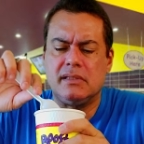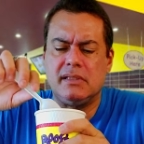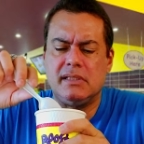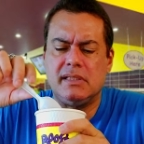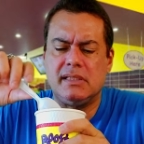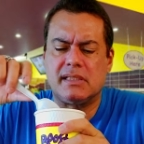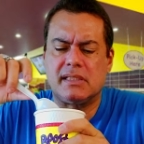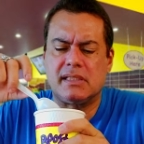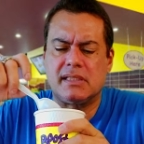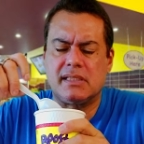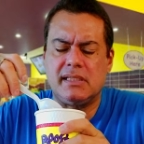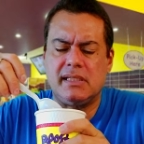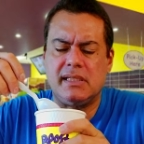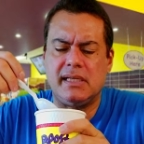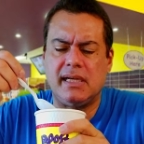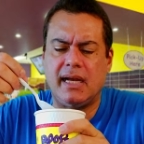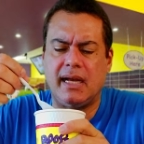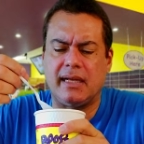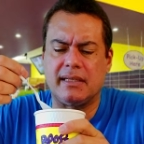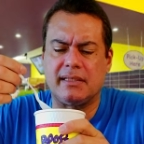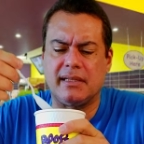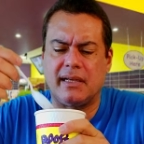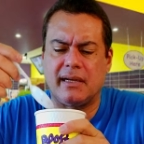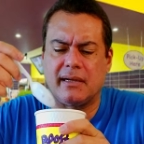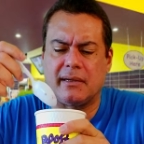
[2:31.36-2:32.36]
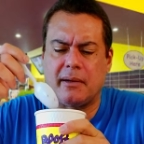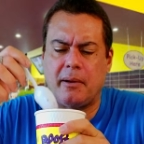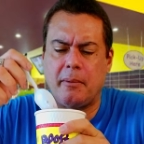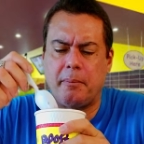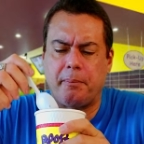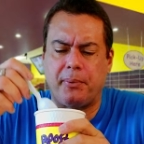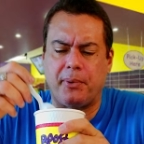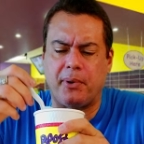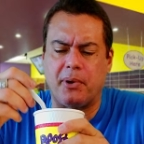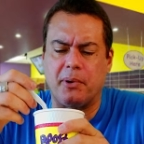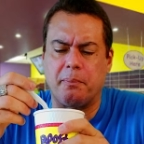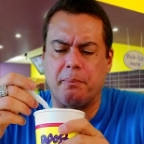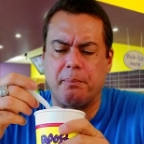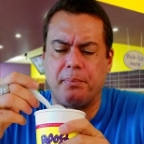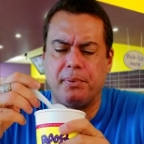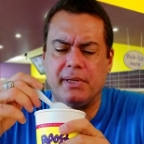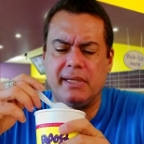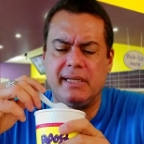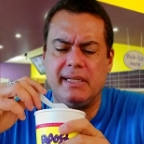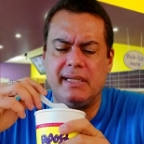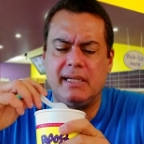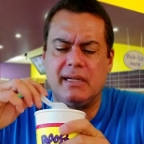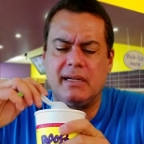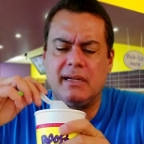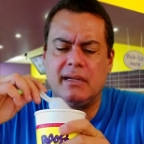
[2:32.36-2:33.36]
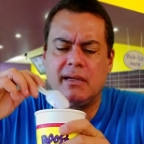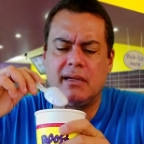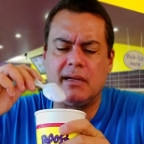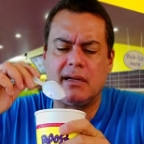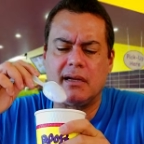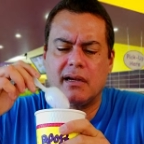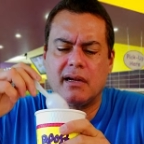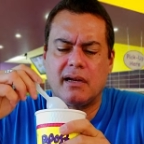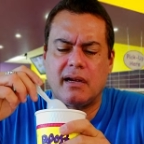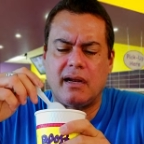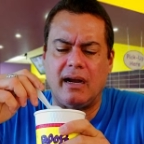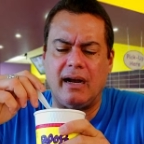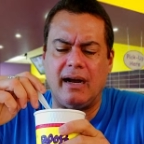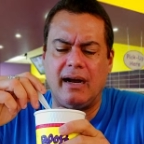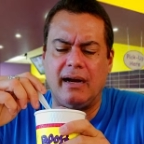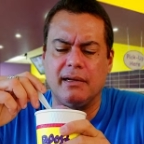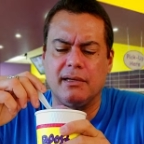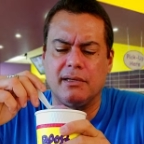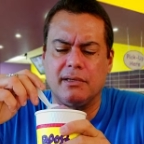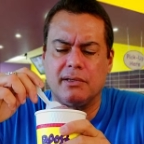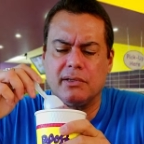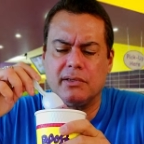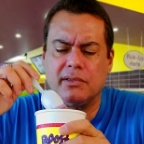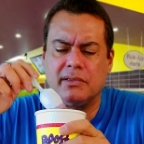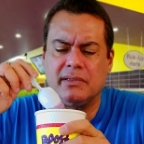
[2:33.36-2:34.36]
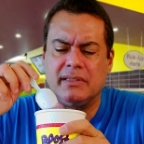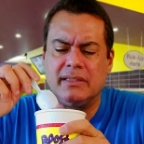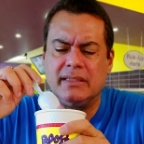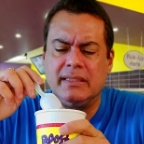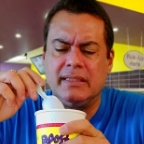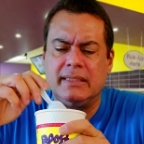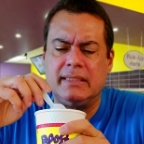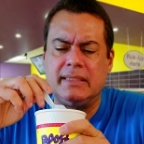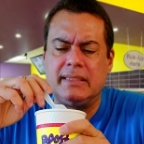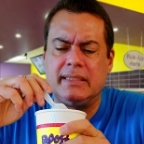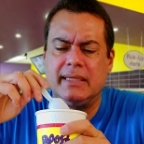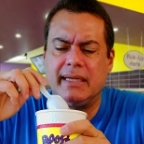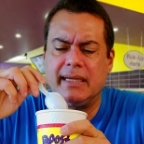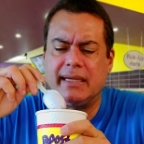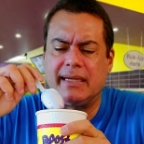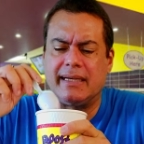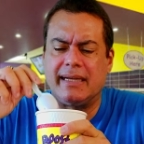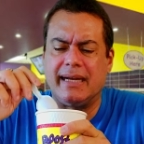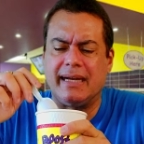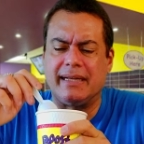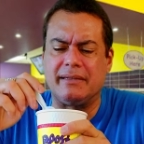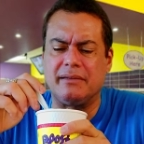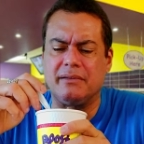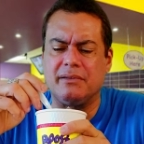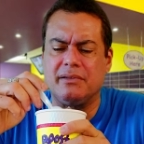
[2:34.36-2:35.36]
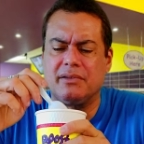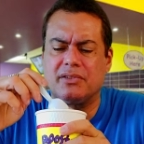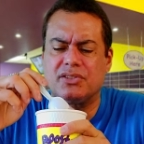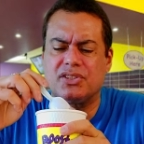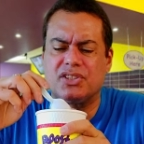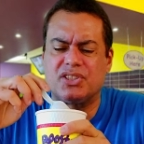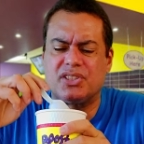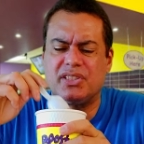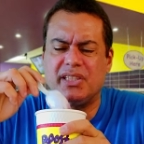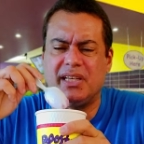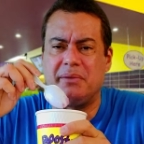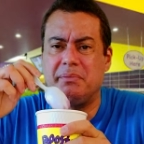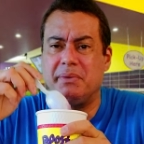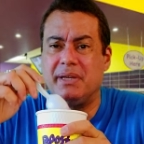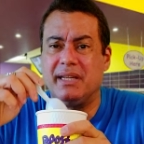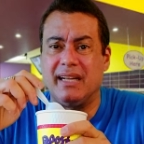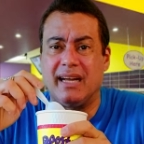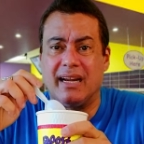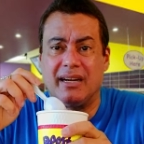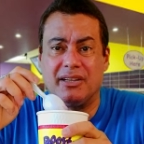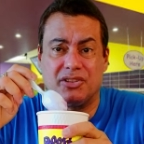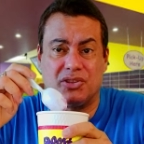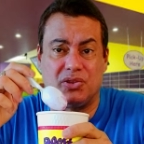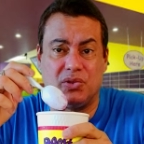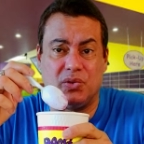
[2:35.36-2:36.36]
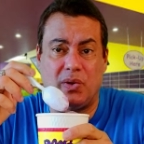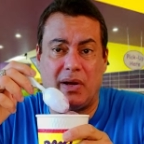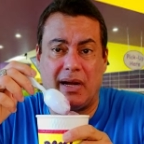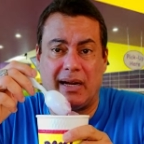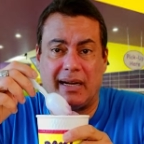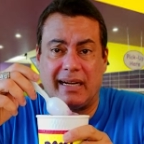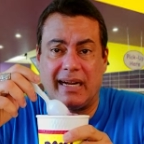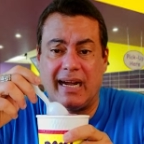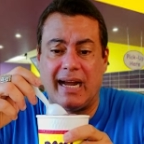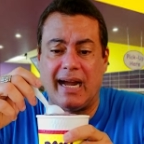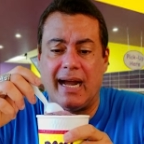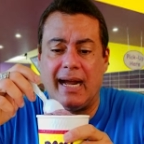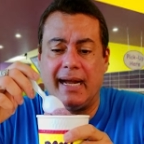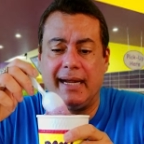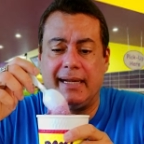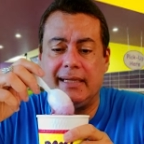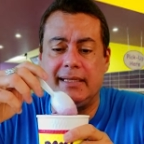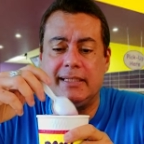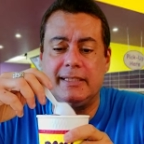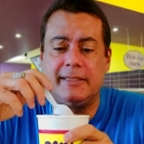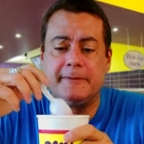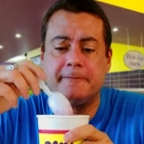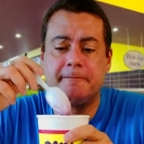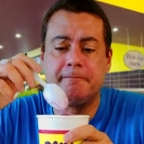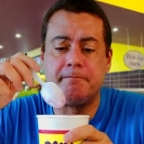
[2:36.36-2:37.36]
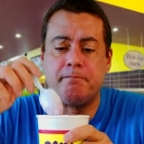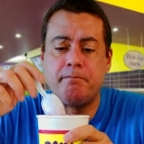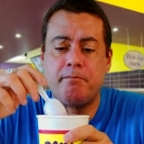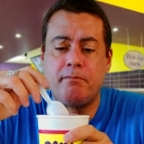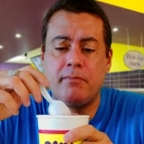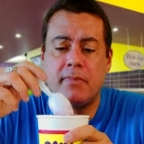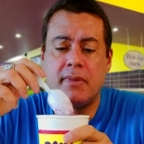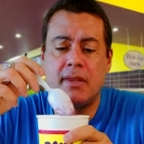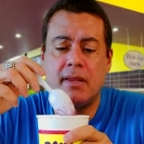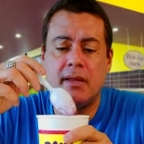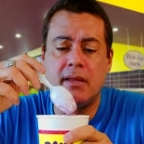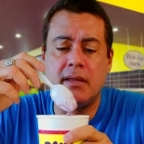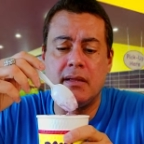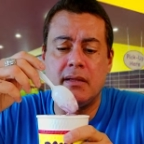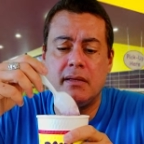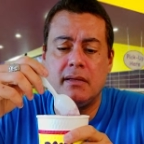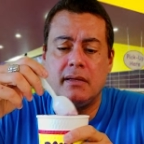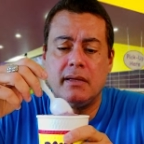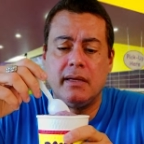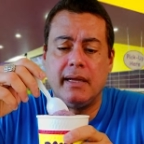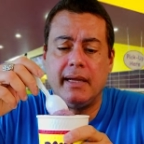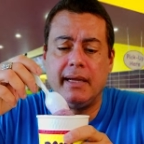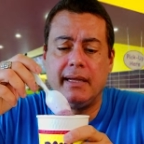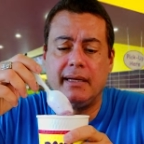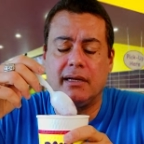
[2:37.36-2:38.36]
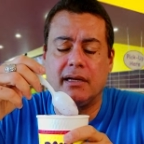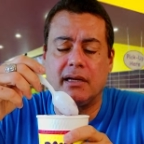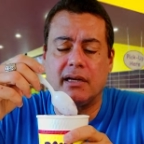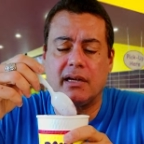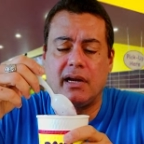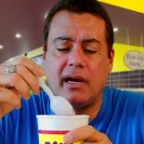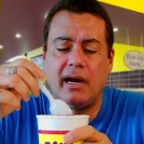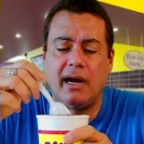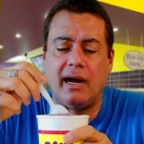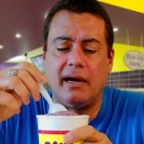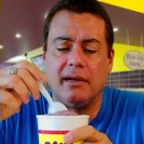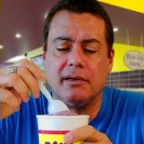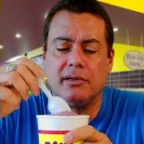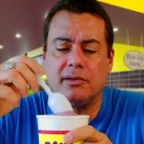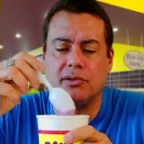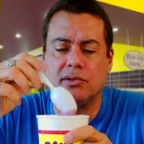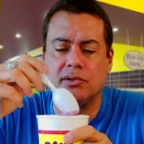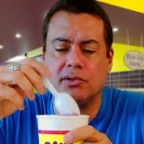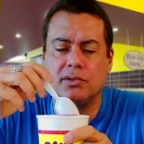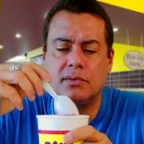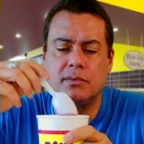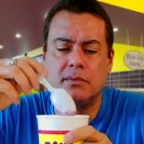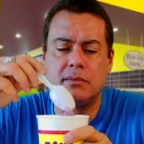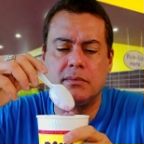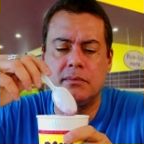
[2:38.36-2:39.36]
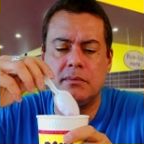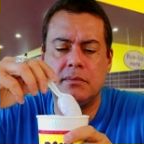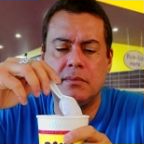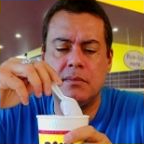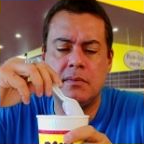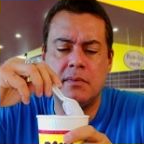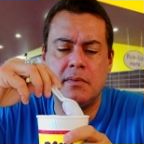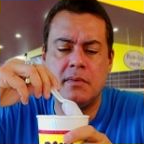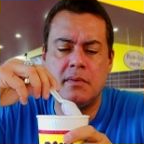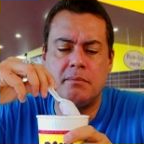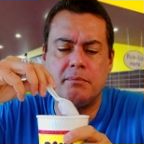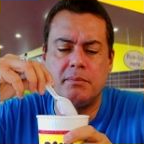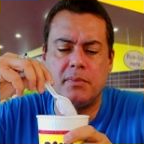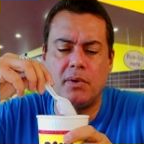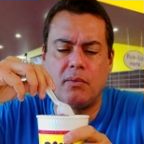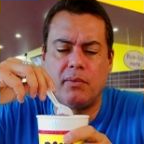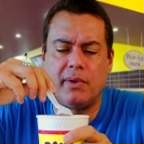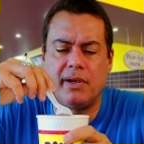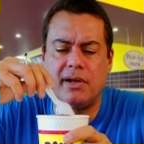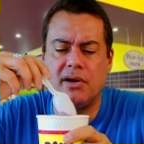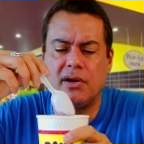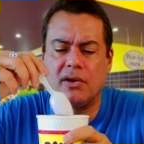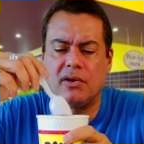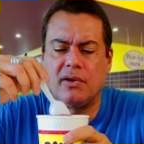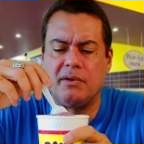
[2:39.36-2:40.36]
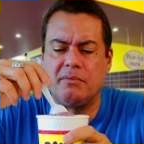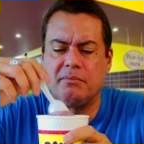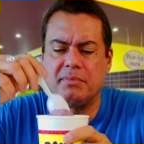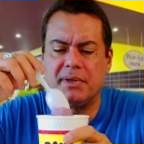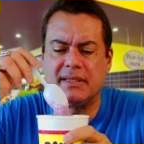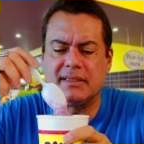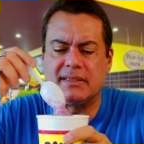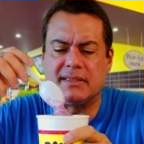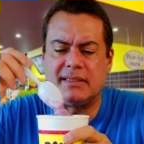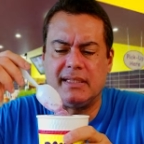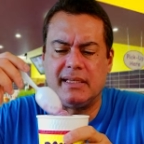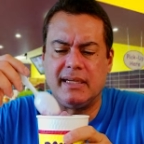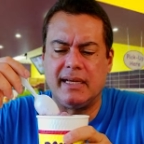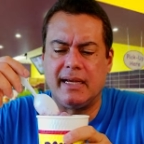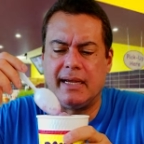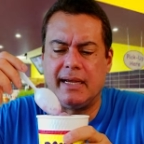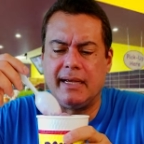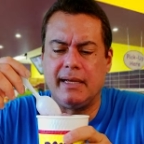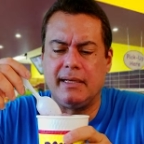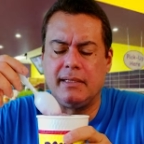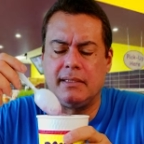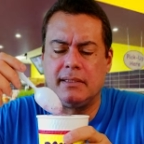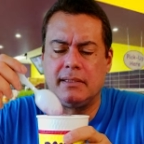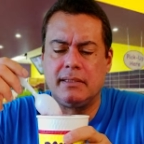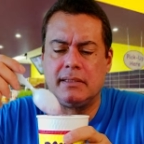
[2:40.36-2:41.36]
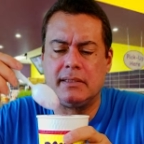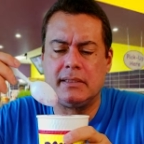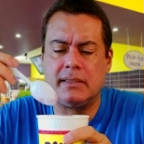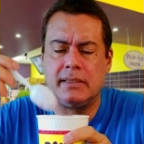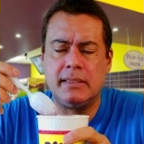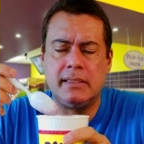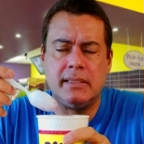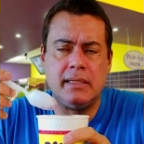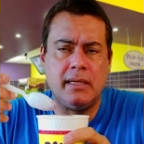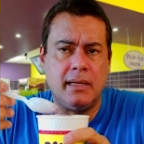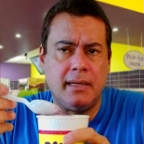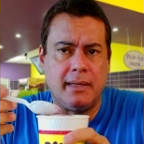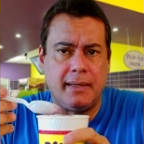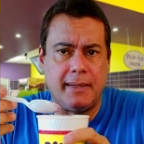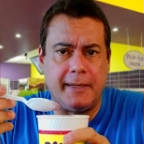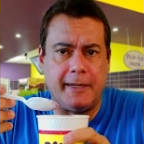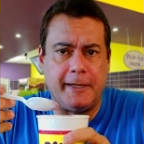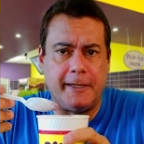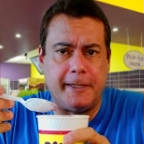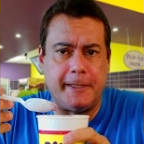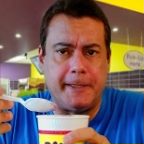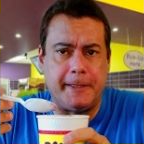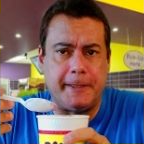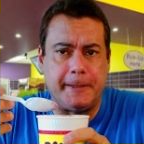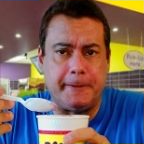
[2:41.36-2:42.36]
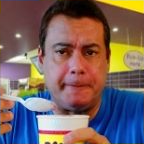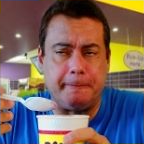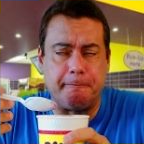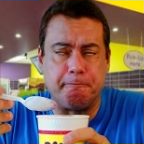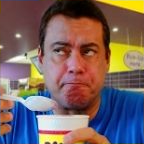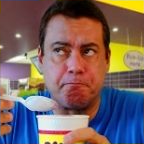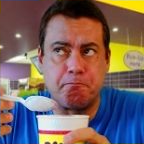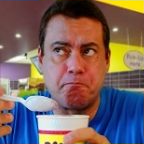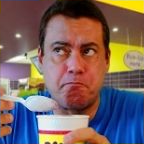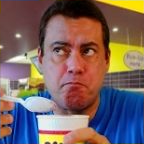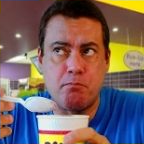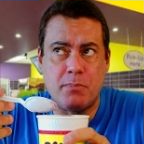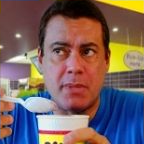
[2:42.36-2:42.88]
It's, it has like a purpley color. It kind of looks similar to acai in color, but we're gonna investigate um,